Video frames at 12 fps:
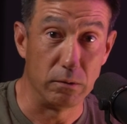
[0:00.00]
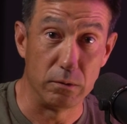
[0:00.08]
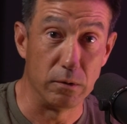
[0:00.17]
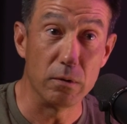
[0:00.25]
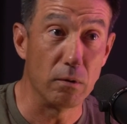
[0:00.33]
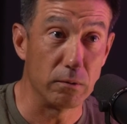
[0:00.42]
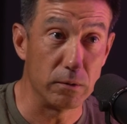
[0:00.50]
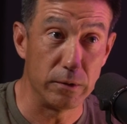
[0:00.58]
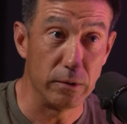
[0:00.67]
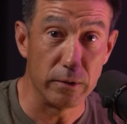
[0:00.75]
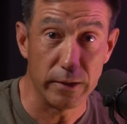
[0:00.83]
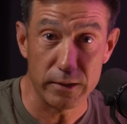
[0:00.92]

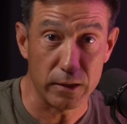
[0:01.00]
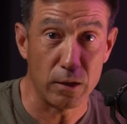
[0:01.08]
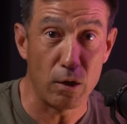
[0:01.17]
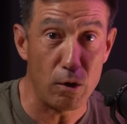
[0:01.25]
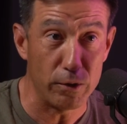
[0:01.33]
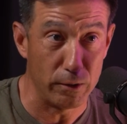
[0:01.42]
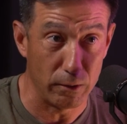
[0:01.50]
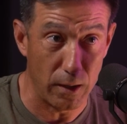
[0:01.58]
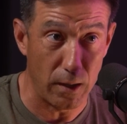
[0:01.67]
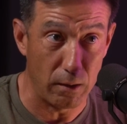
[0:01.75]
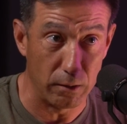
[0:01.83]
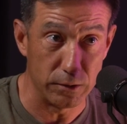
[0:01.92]
don't get to call your
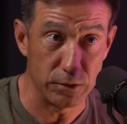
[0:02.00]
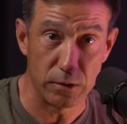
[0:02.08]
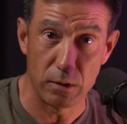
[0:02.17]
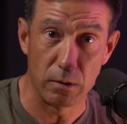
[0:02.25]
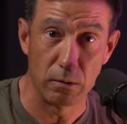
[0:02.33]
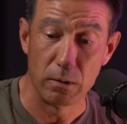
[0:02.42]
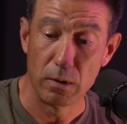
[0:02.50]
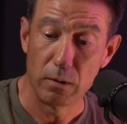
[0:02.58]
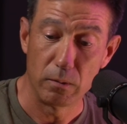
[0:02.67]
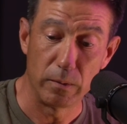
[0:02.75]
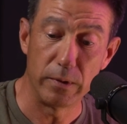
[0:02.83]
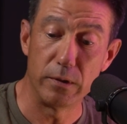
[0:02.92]
hours. So
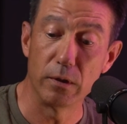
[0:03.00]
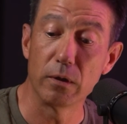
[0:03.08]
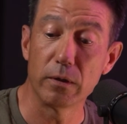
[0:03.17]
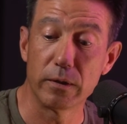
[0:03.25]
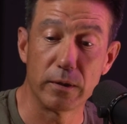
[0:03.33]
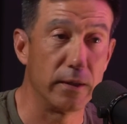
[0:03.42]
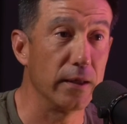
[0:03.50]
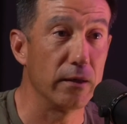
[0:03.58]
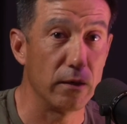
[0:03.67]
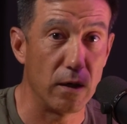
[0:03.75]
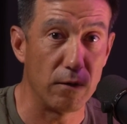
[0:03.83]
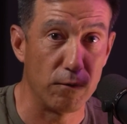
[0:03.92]
when you're getting off